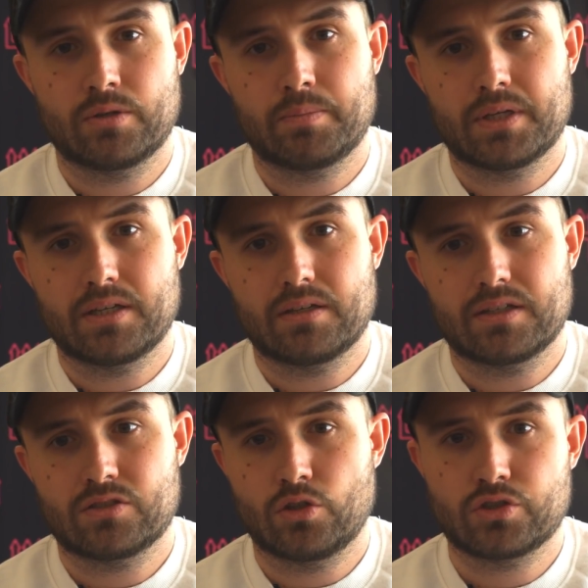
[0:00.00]
to
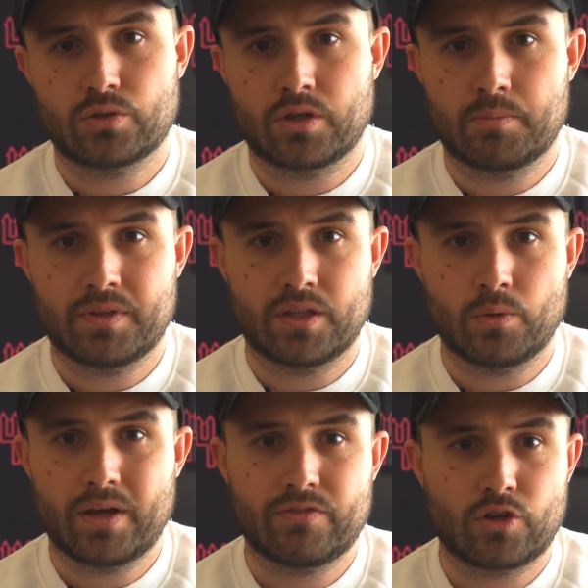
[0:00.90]
be the
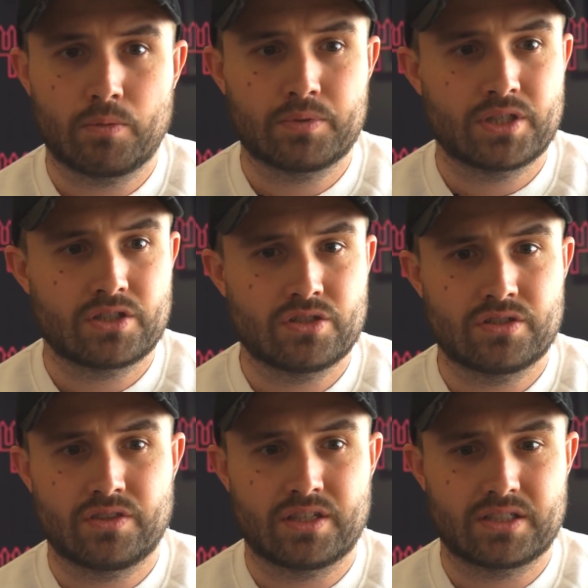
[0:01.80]
UEFA
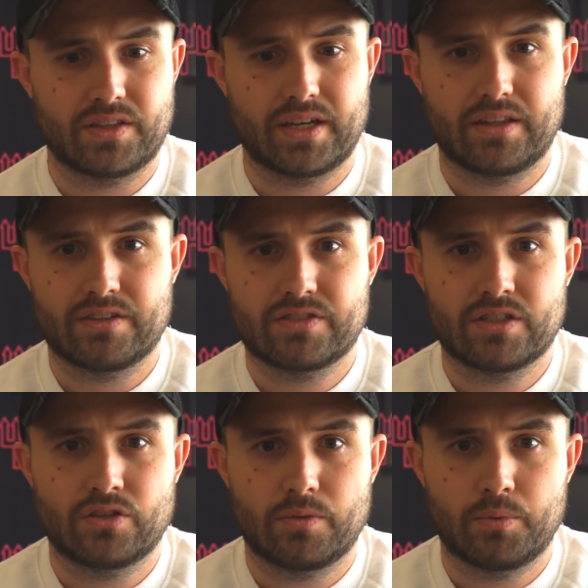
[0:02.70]
competitions and things like that. They've
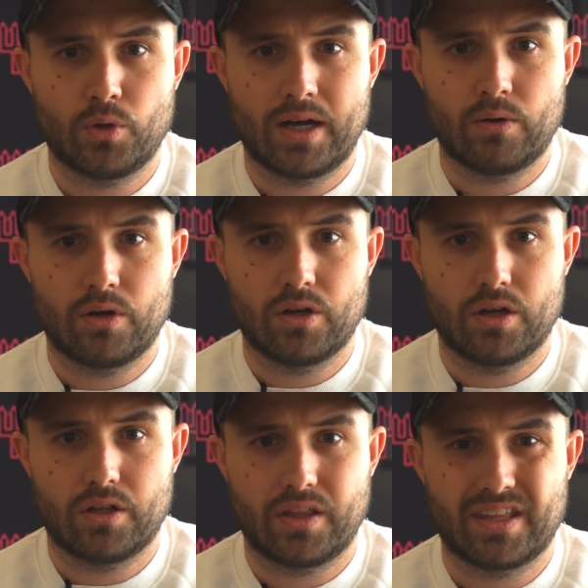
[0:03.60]
still not put
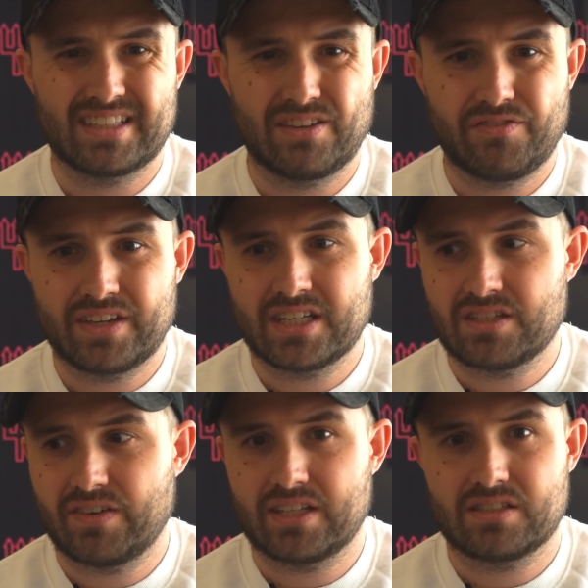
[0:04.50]
out a
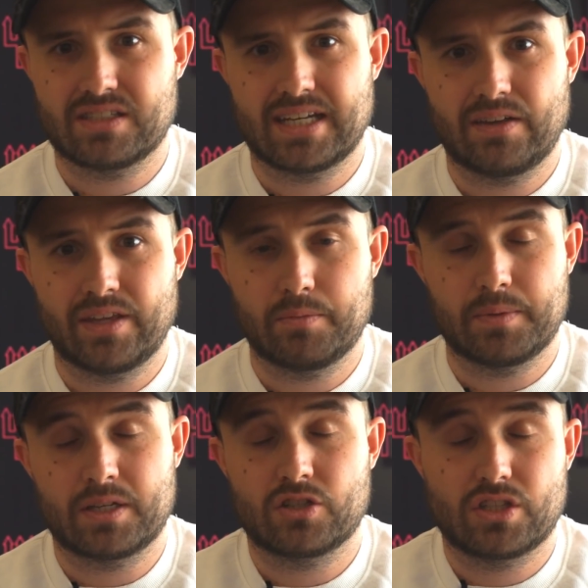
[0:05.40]
definitive answer to how that would
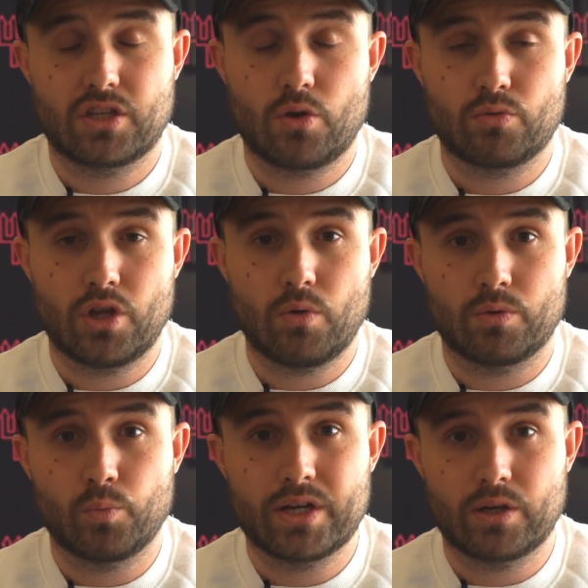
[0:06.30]
be, because they don't know,
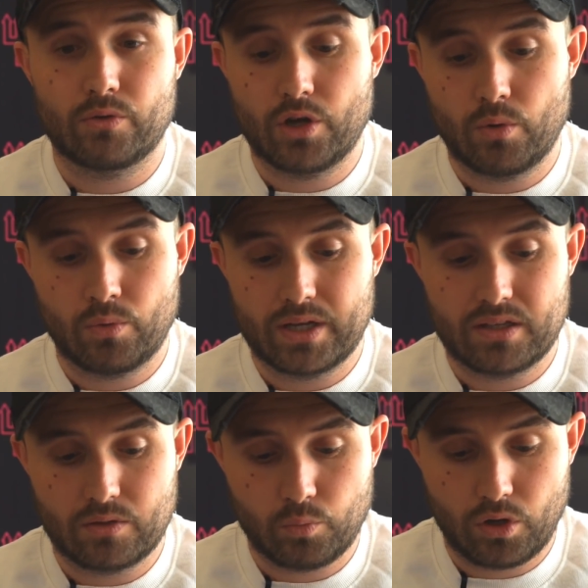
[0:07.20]
and we don't know
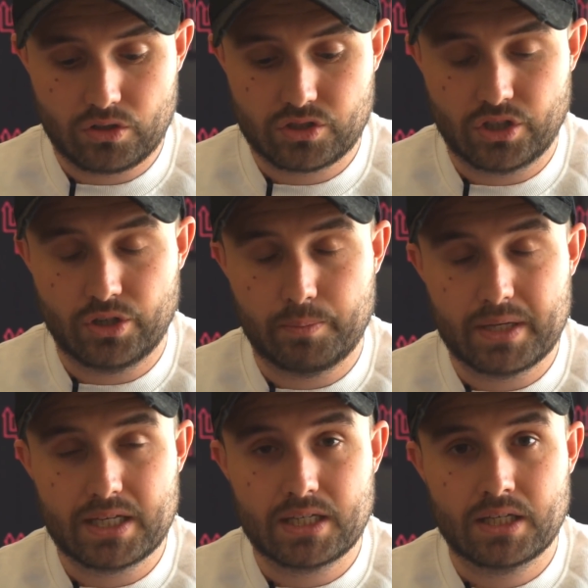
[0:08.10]
either what's going
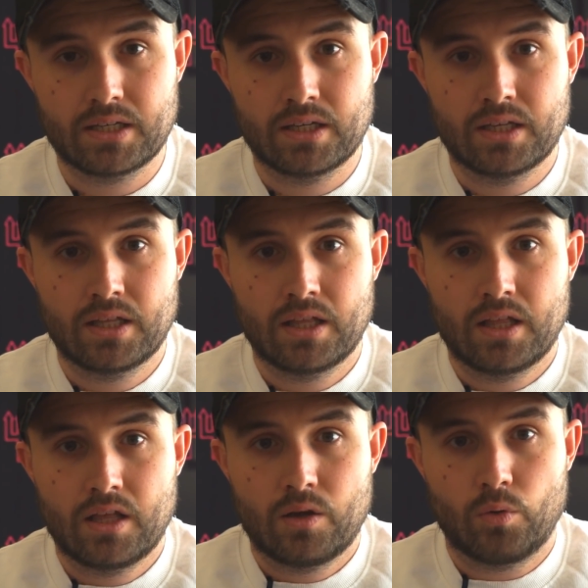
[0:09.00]

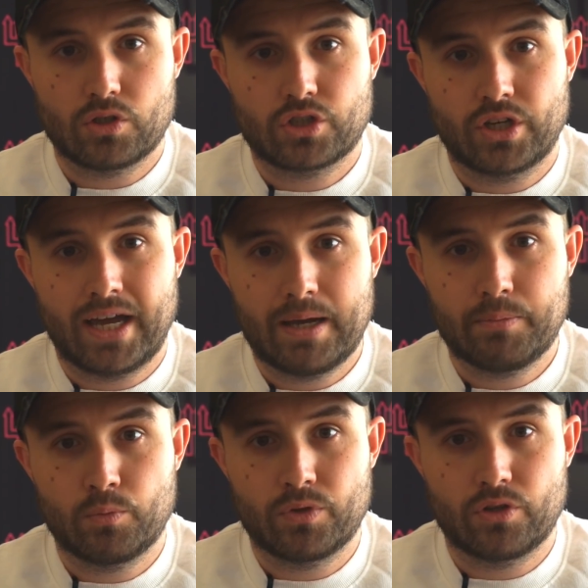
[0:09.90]
to
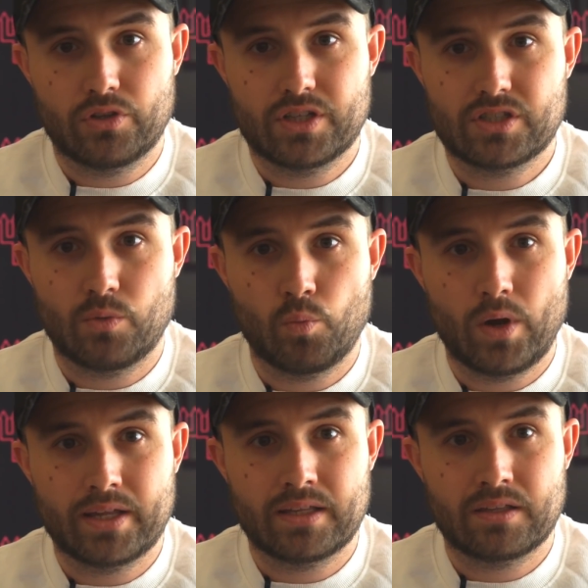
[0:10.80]
happen with all this, and
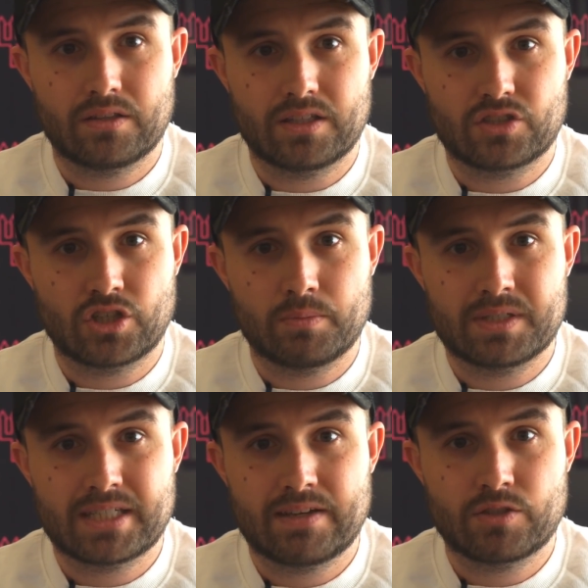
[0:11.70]
when it's going to be
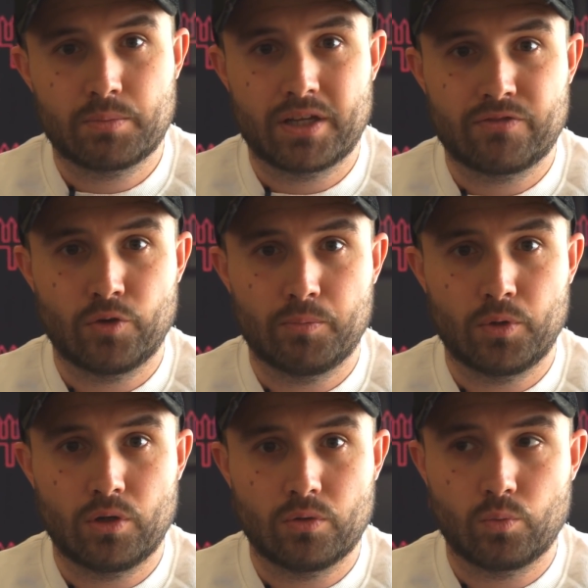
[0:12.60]
safe to play
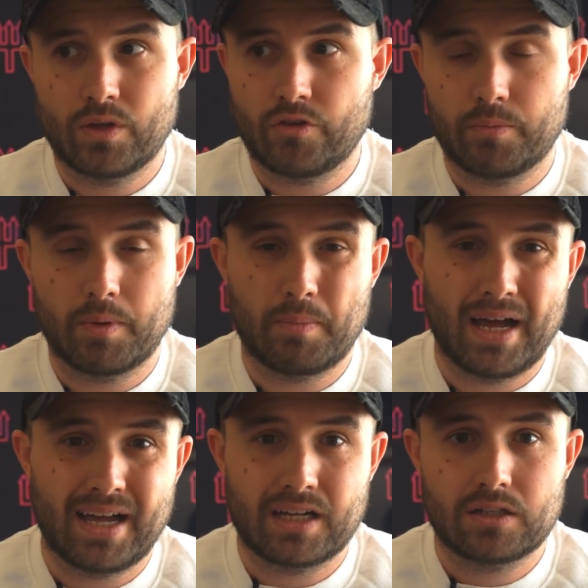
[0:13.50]
football, whether it be
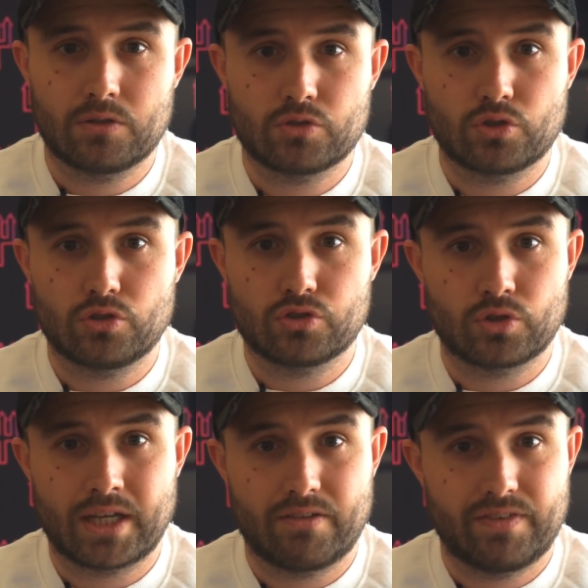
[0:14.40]
behind closed doors
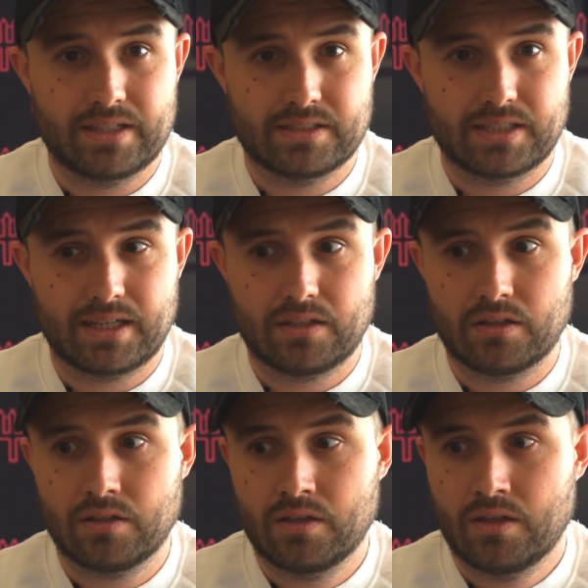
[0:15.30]
or get fans
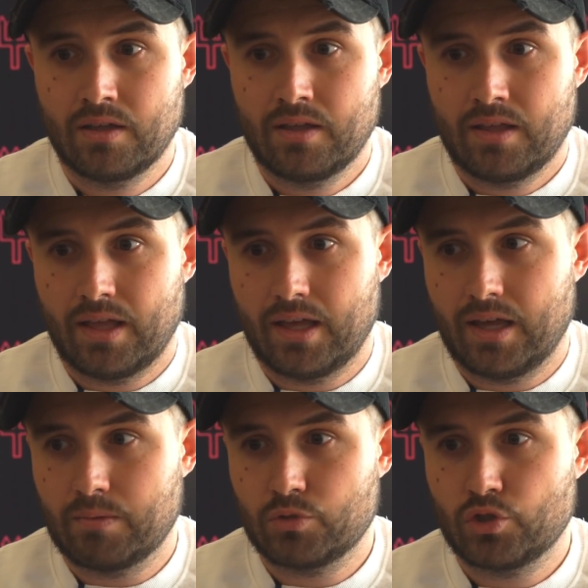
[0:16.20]
together.
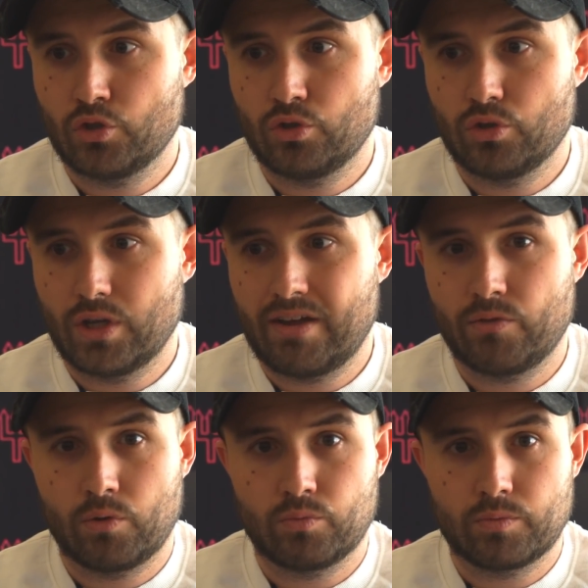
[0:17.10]
I'm sure
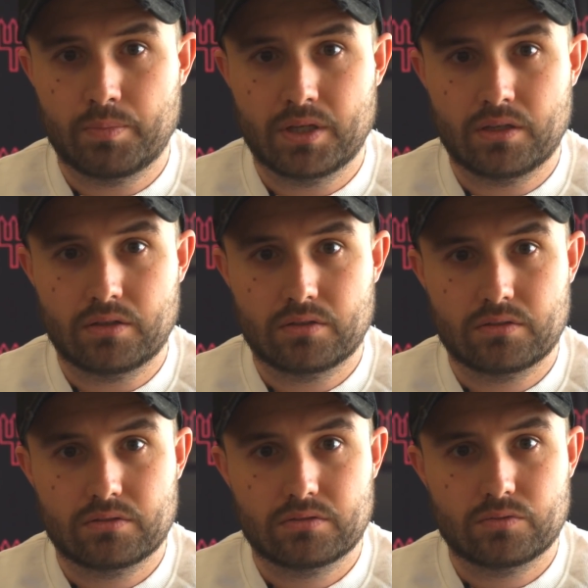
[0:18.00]
everyone would be
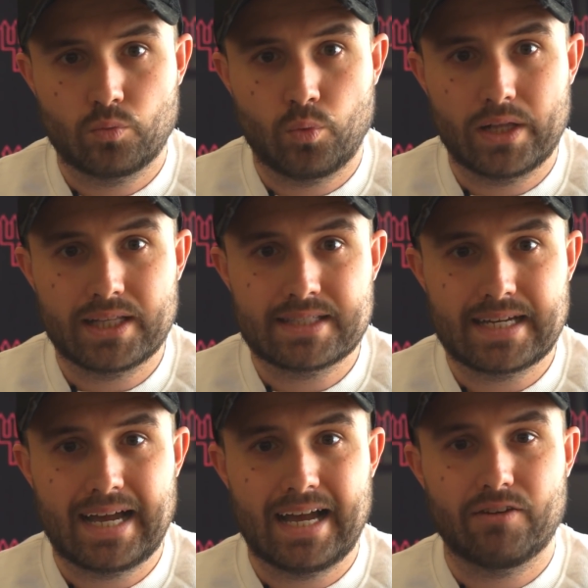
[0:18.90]
willing
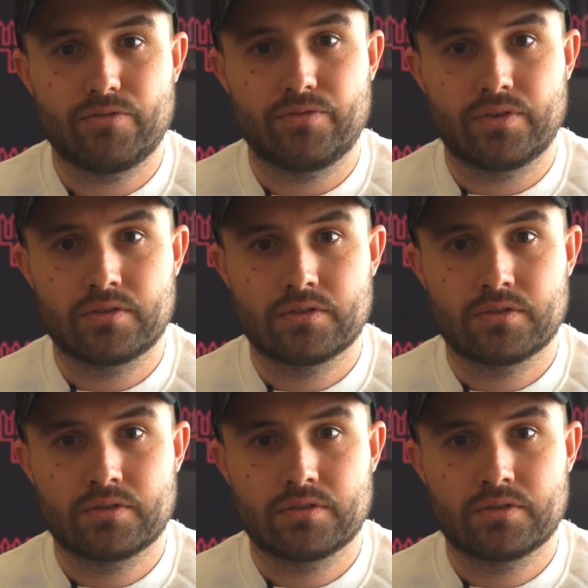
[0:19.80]
to have